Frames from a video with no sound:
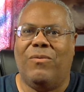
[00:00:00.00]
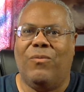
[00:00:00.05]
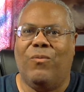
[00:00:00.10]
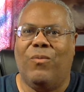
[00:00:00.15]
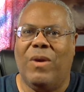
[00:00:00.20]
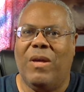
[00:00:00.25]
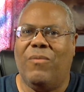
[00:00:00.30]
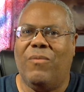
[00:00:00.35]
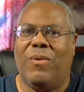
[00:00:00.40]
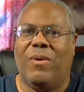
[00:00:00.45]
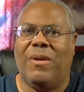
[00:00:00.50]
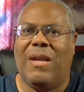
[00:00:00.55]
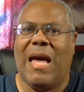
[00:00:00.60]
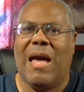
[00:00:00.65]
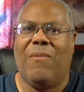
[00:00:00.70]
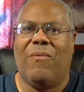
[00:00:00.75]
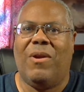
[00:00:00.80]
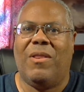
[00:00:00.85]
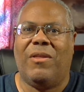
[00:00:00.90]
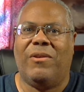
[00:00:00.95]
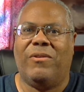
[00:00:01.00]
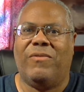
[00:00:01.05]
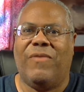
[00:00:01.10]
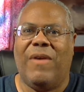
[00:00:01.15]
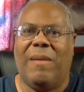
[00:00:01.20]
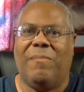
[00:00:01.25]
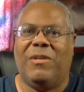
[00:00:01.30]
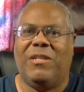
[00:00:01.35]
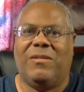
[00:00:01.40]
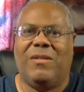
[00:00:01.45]
we were not one of those
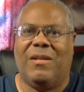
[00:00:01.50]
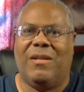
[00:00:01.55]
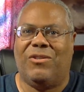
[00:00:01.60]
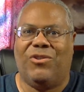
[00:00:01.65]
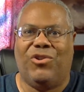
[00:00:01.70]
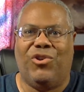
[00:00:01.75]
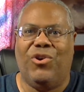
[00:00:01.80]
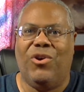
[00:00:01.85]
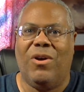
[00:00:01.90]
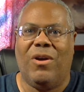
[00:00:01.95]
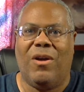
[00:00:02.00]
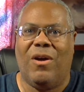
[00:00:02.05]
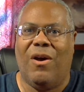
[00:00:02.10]
families that took